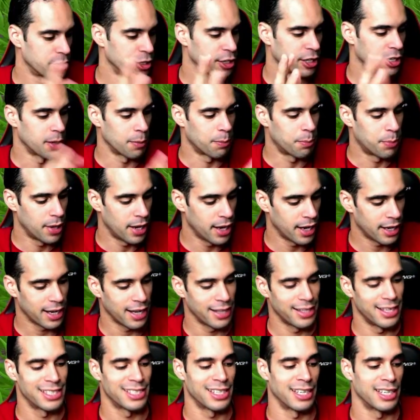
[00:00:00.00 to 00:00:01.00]
You're gonna pick,
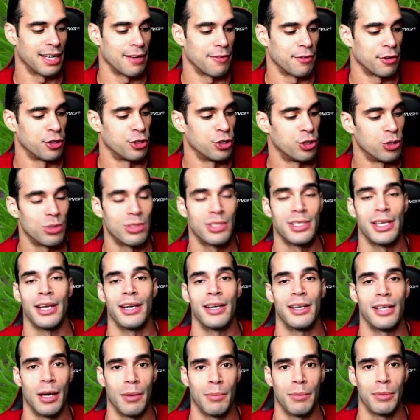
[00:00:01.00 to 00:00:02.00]
and it's gonna give you a new set
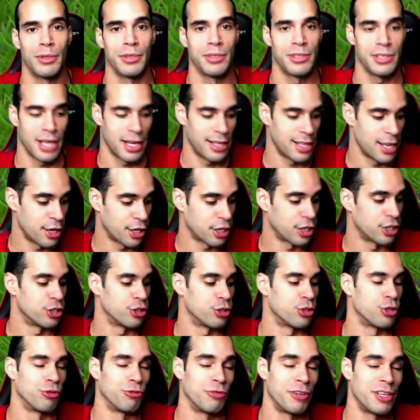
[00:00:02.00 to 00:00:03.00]
of numbers, and then you're gonna do
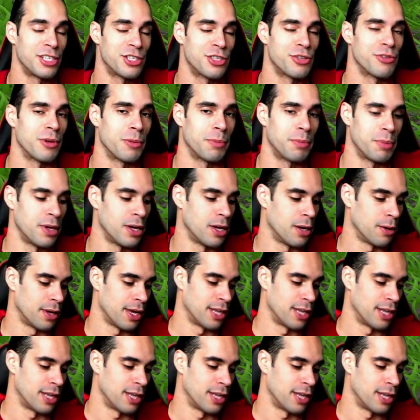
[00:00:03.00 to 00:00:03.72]
the rinse and repeat.